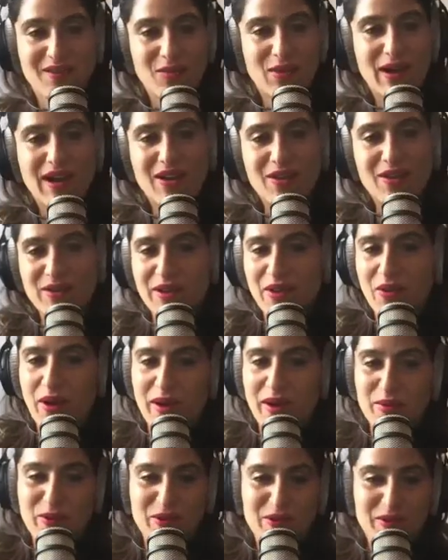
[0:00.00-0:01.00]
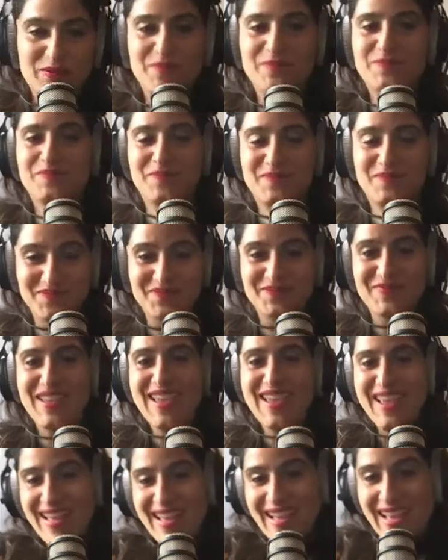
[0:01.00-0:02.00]
Wow. Incredible.
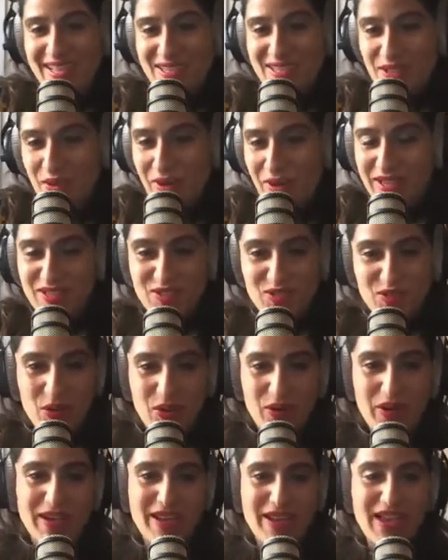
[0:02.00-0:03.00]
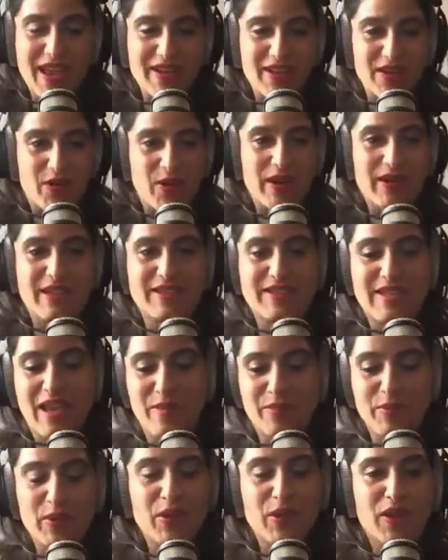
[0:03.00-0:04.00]
That's a great story and a great
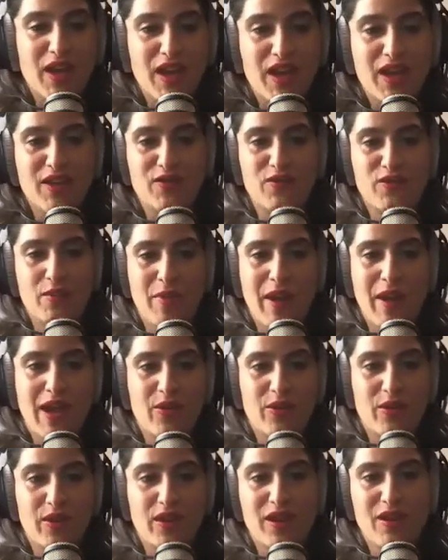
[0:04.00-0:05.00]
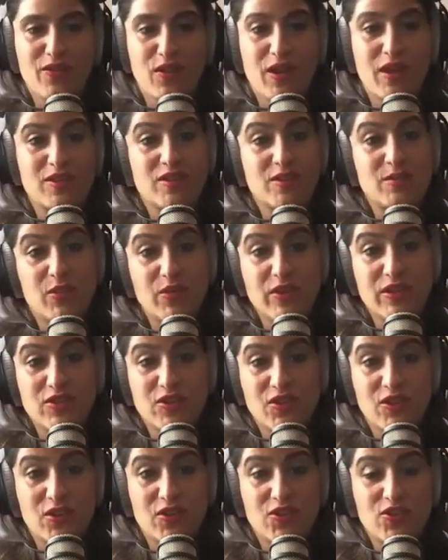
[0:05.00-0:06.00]
example of the power of customer
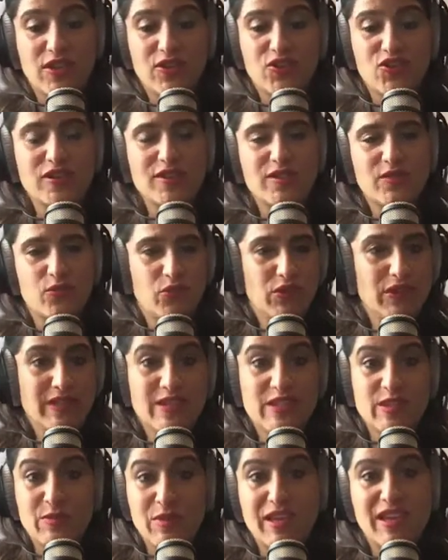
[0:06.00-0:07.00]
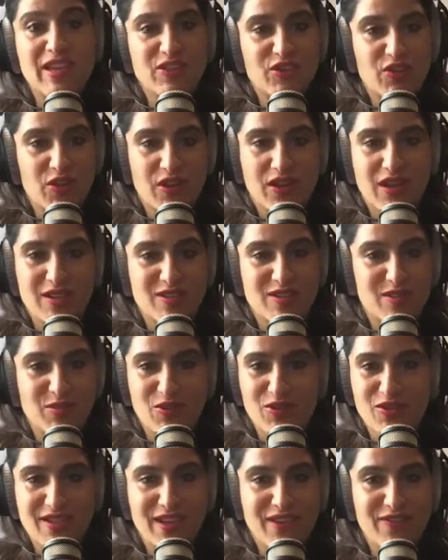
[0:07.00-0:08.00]
research and just really speaking to your
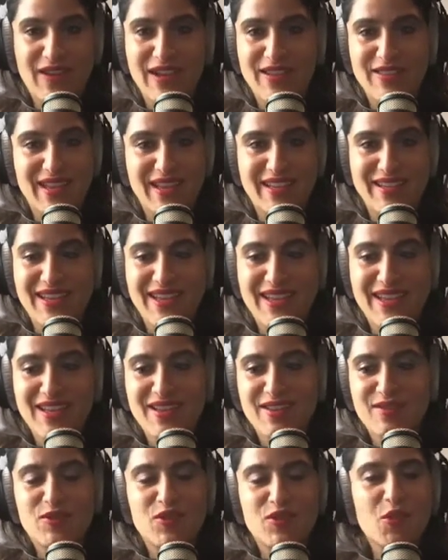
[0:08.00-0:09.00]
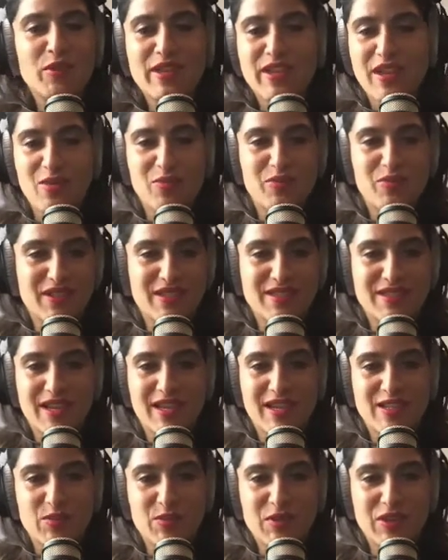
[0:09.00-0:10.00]
customers. I find that so many companies that
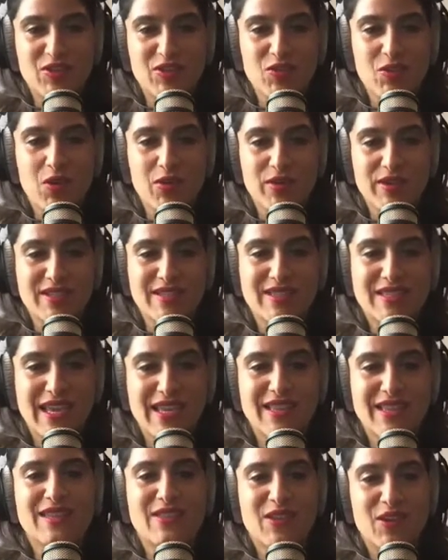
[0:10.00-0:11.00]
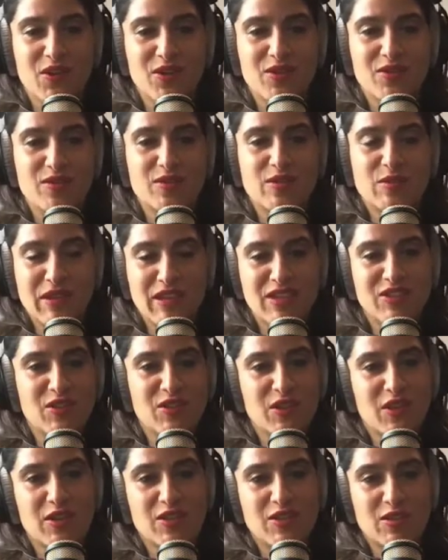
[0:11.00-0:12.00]
I speak to always say that they're speaking to
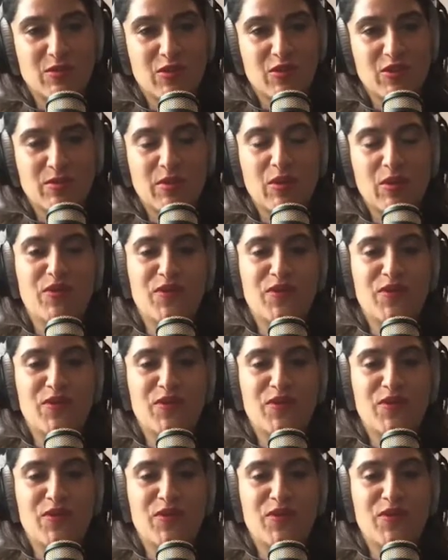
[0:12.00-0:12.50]
their customers, but if you